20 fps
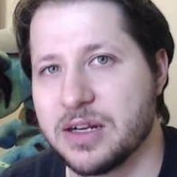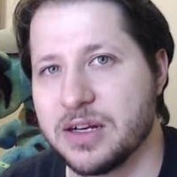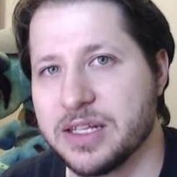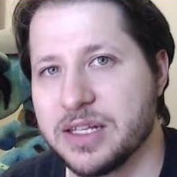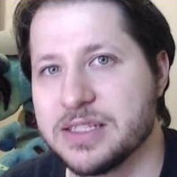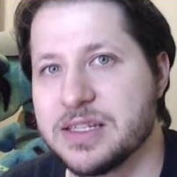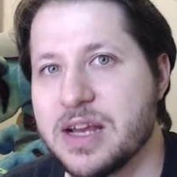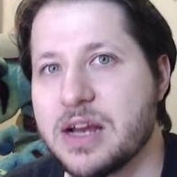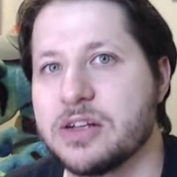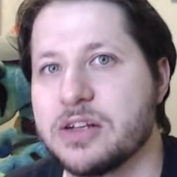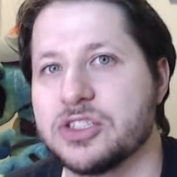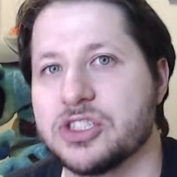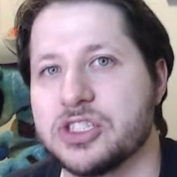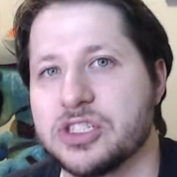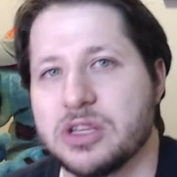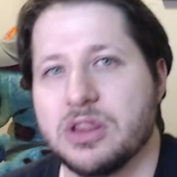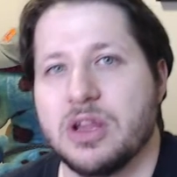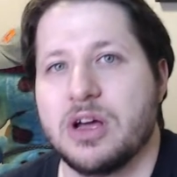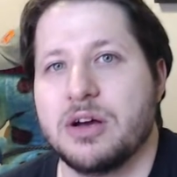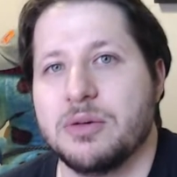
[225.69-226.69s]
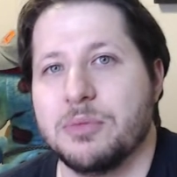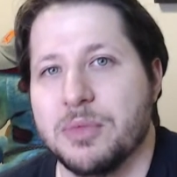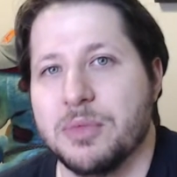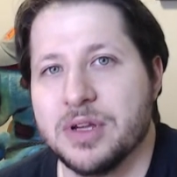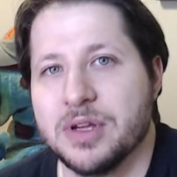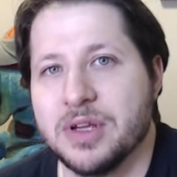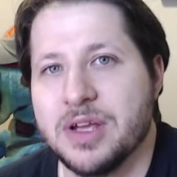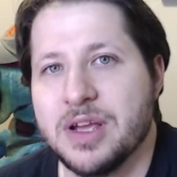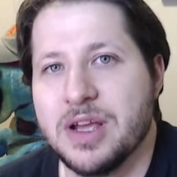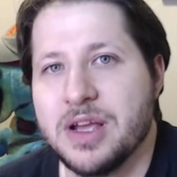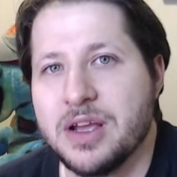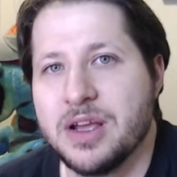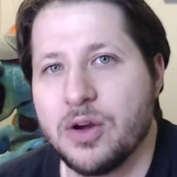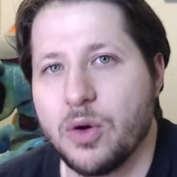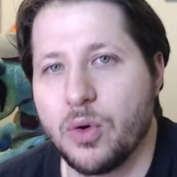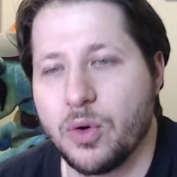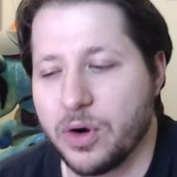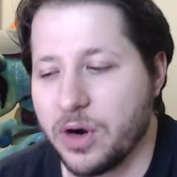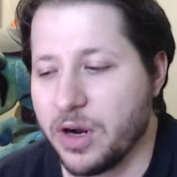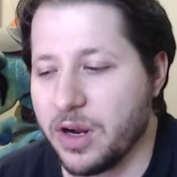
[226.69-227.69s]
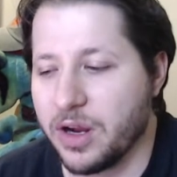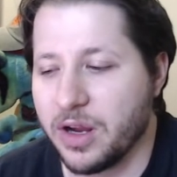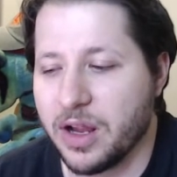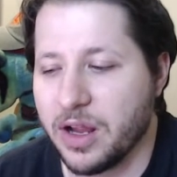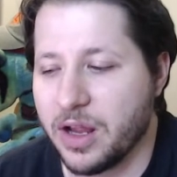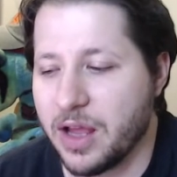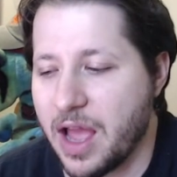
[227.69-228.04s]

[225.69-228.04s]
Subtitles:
He's not a schlub or a